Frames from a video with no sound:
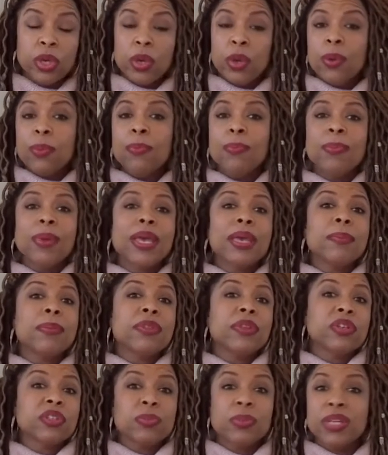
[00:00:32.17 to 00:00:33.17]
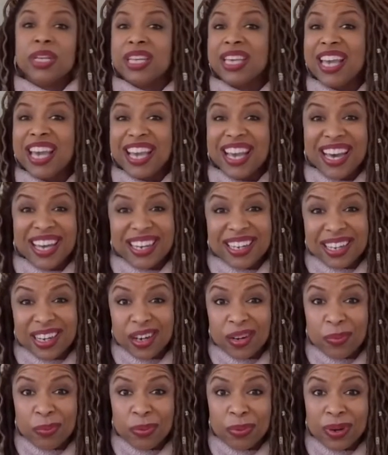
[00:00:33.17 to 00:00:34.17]
Maybe there's been a chaotic
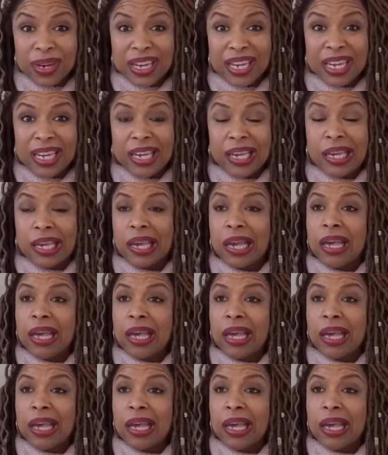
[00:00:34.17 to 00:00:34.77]
upbringing.